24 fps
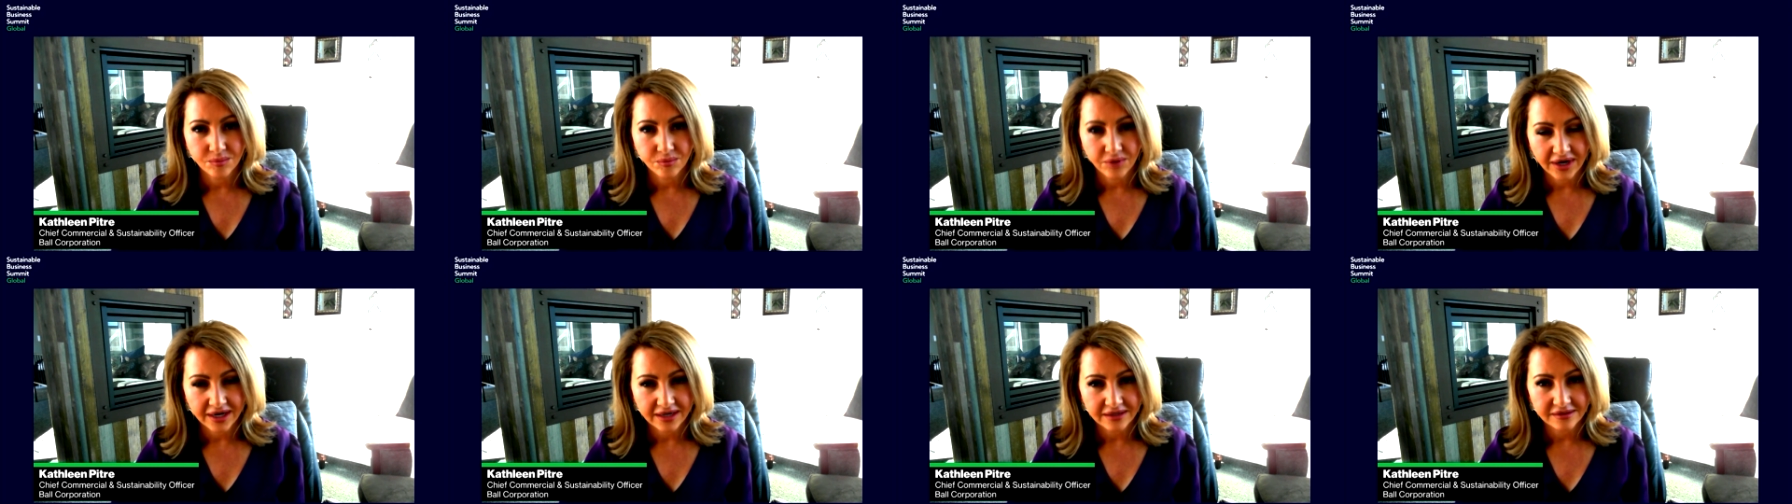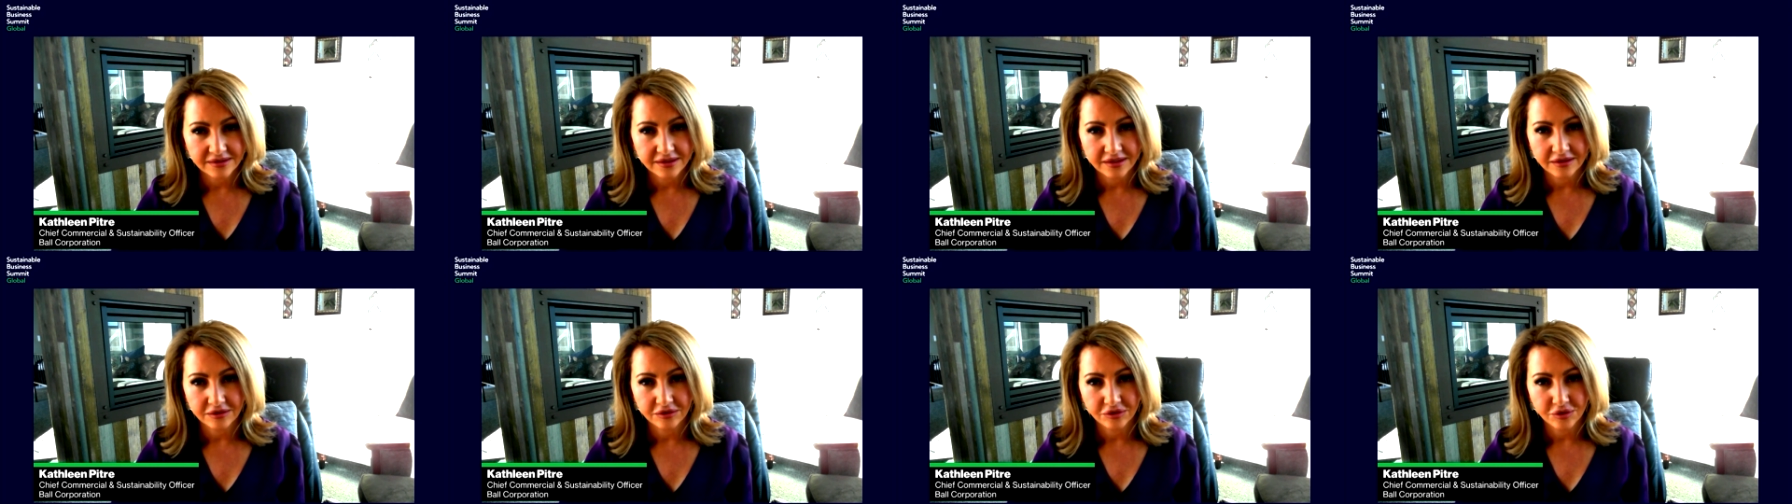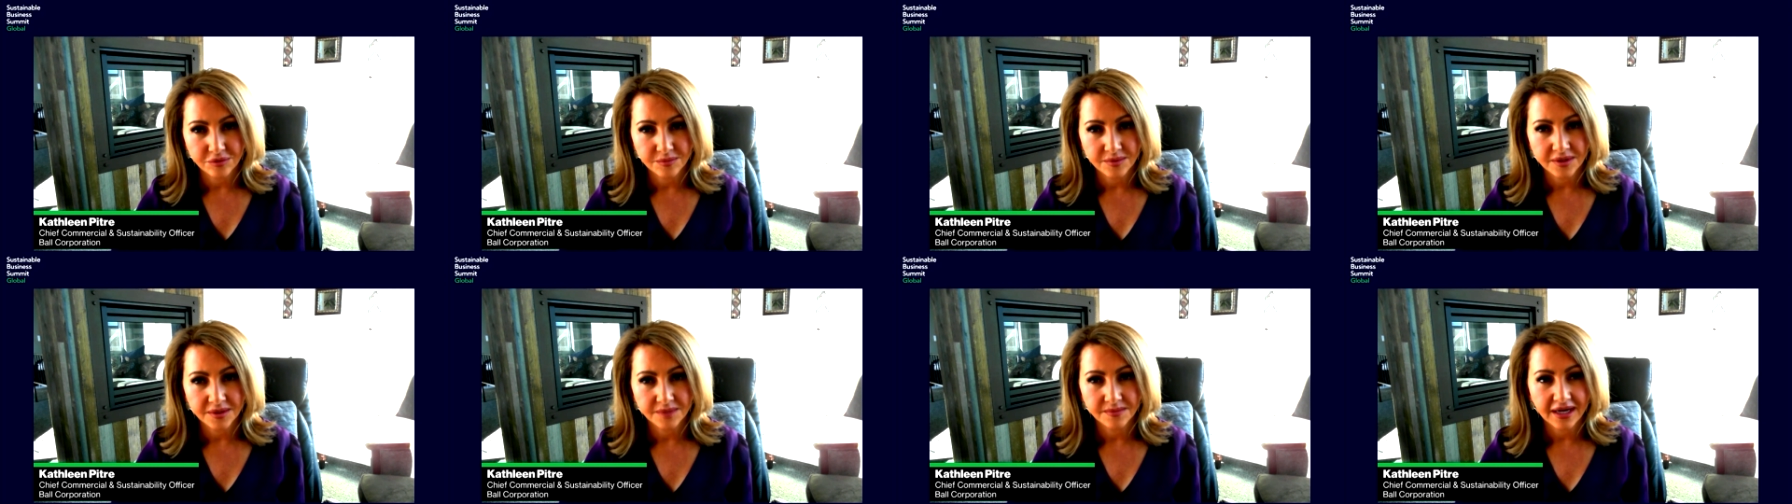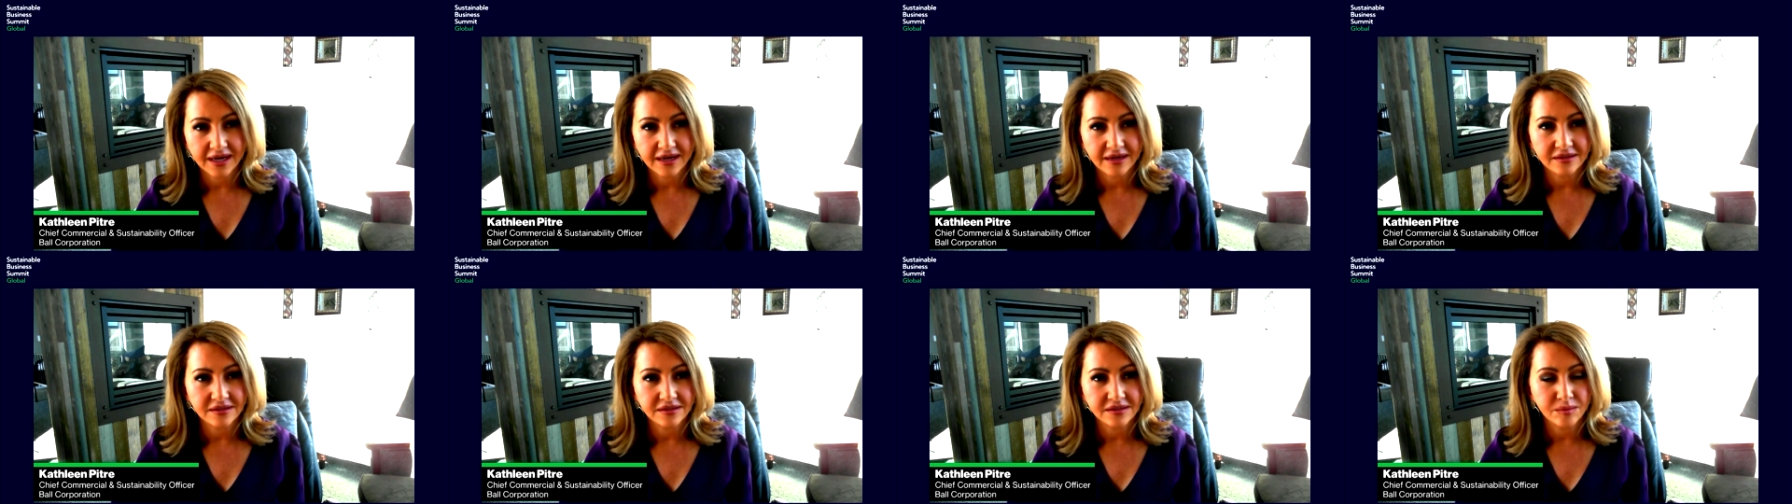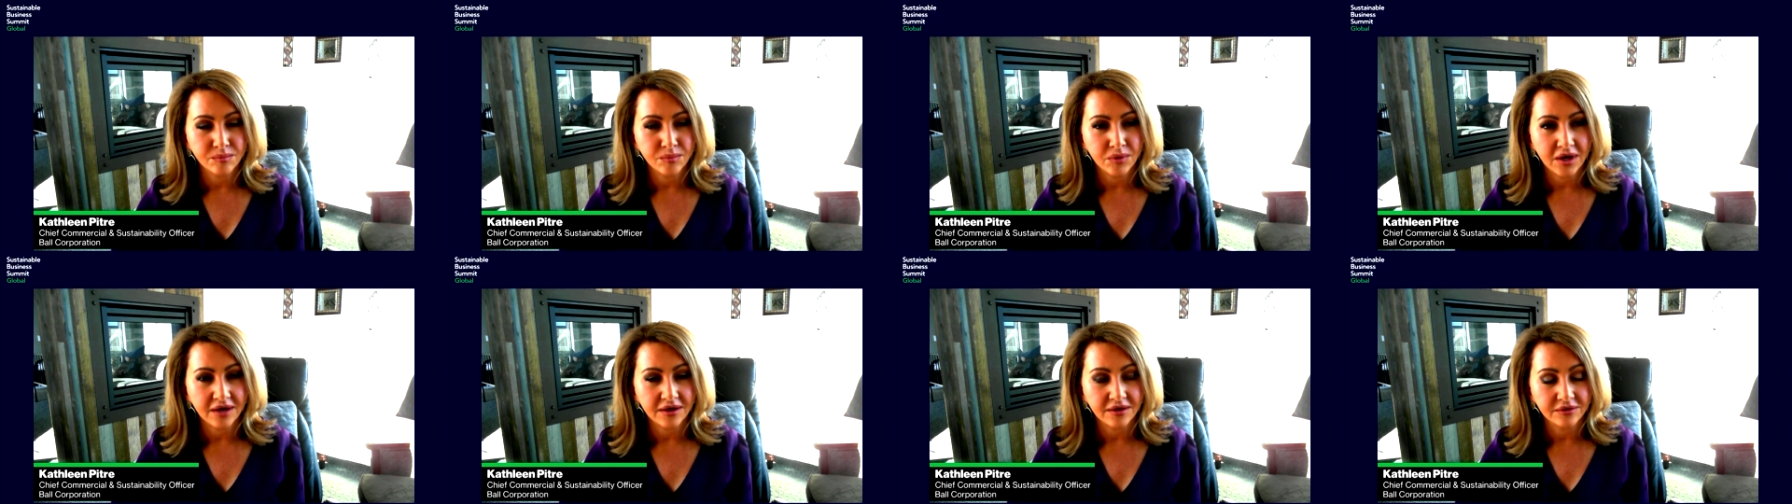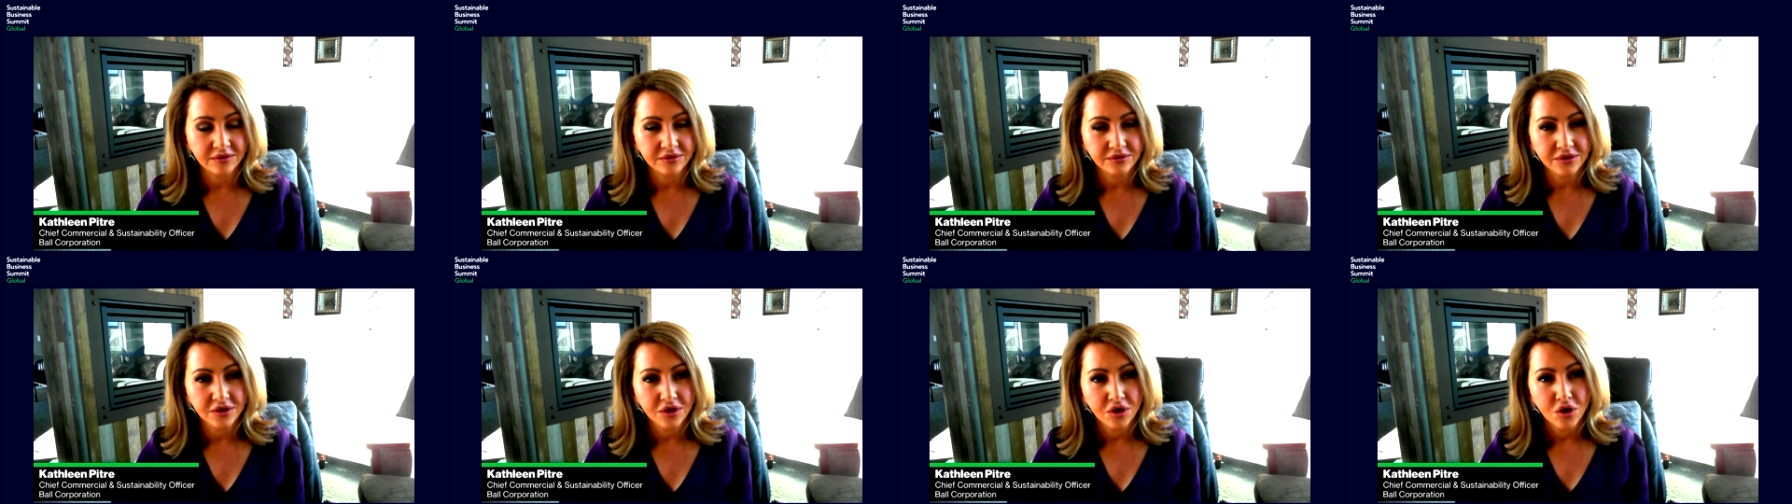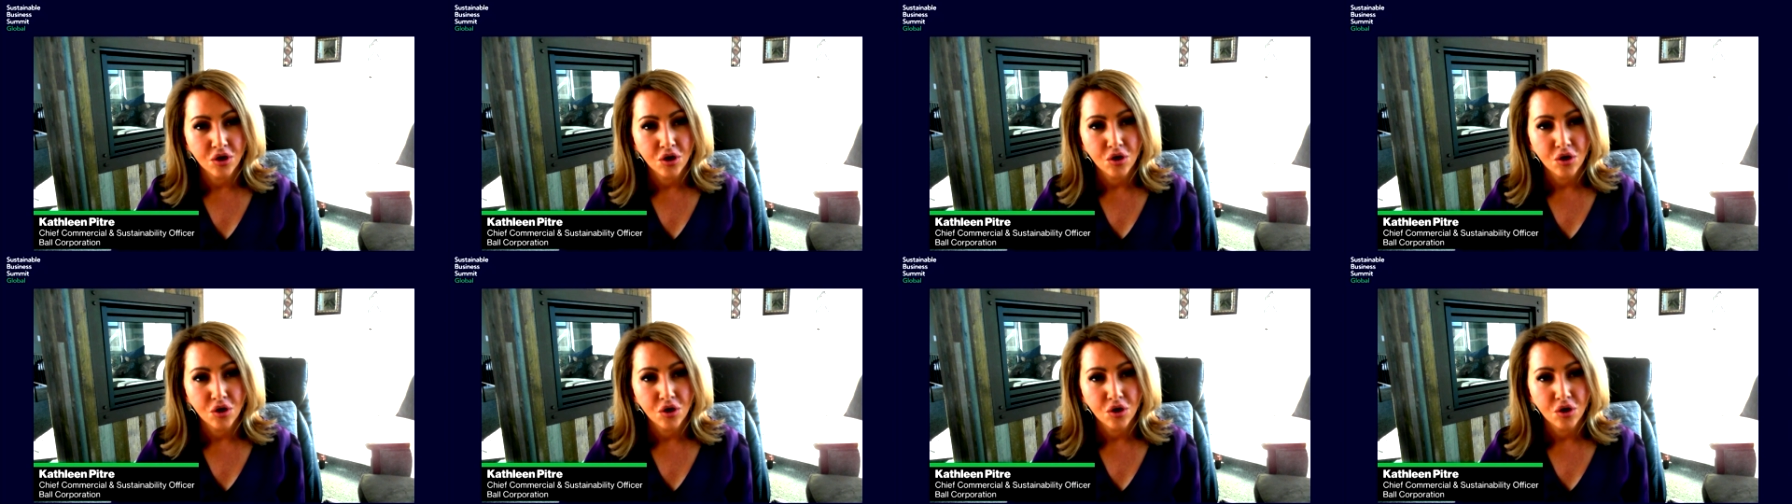brands in aluminum cans and bottles,